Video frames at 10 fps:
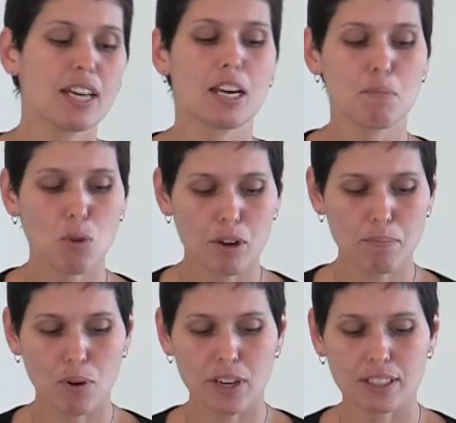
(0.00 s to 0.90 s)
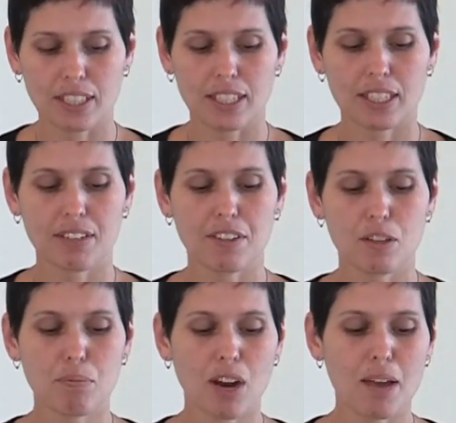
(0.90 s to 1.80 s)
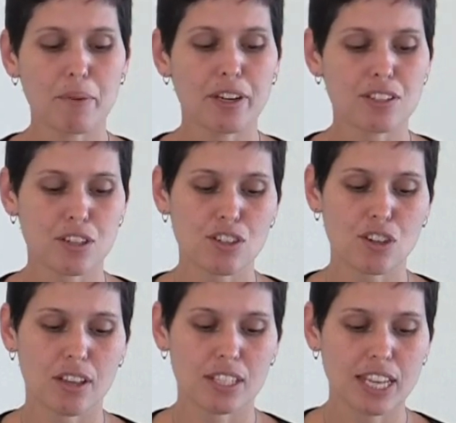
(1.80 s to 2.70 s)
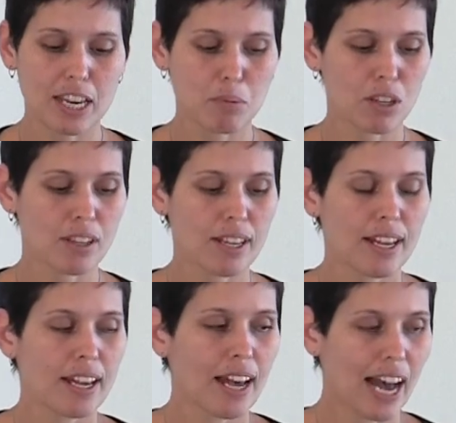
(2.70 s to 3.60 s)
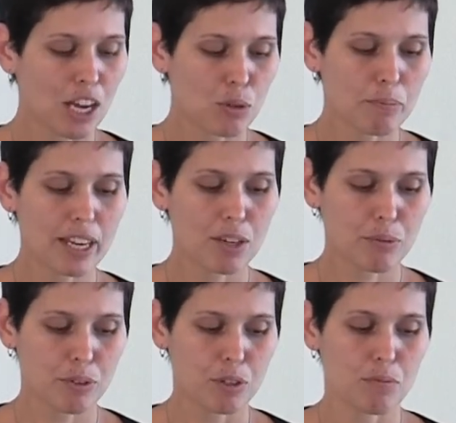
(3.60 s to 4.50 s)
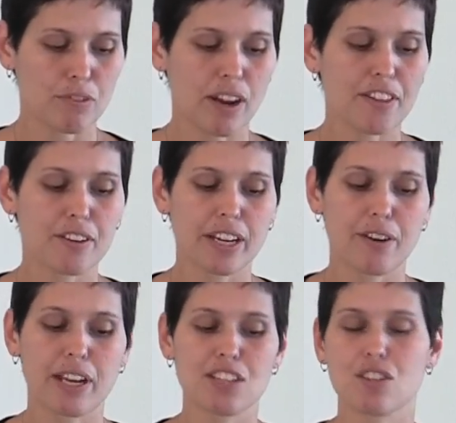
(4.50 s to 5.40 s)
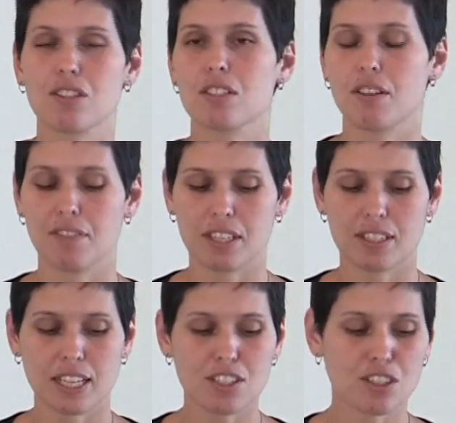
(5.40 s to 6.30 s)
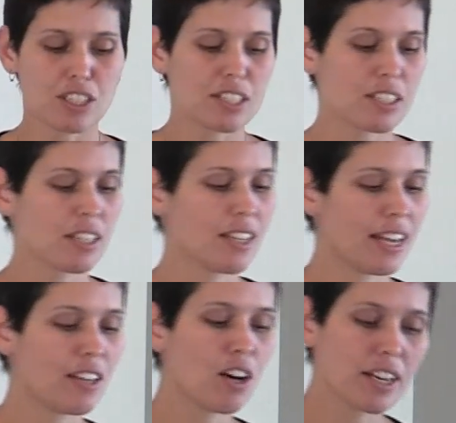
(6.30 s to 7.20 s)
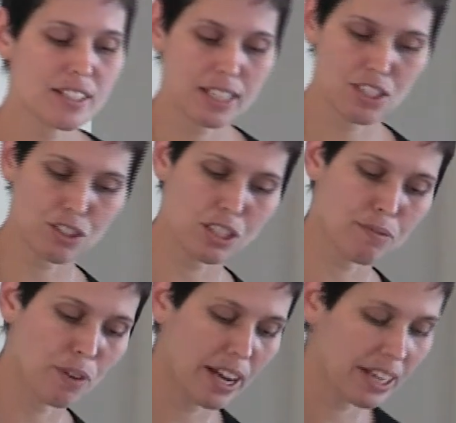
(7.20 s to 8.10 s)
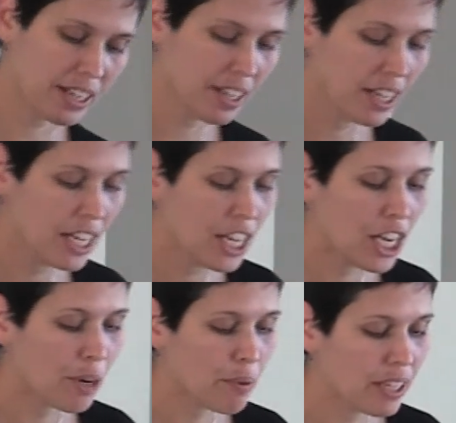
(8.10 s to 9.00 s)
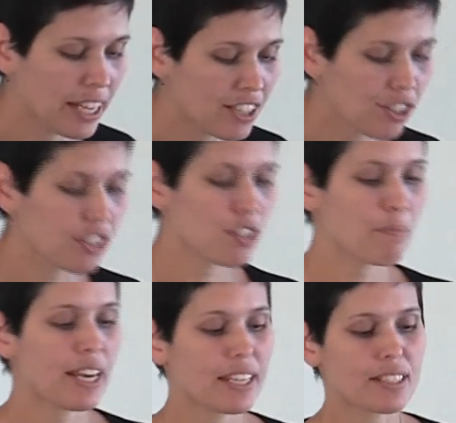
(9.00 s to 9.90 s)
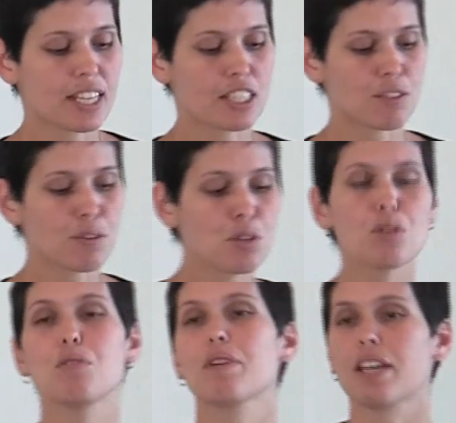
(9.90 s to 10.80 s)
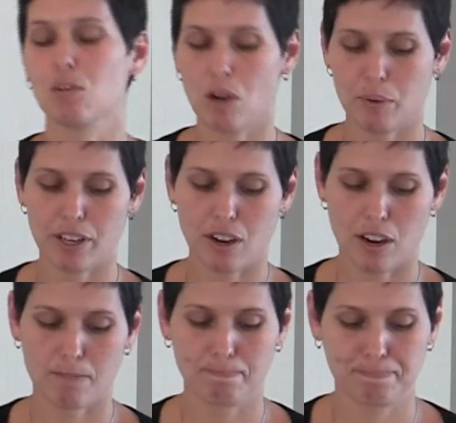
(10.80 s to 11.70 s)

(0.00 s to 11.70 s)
And more importantly, given the primary assertion on the table, how do we make room for other narrations of the essentialist and non-essentialist variety in relation to making sense of who and what we are?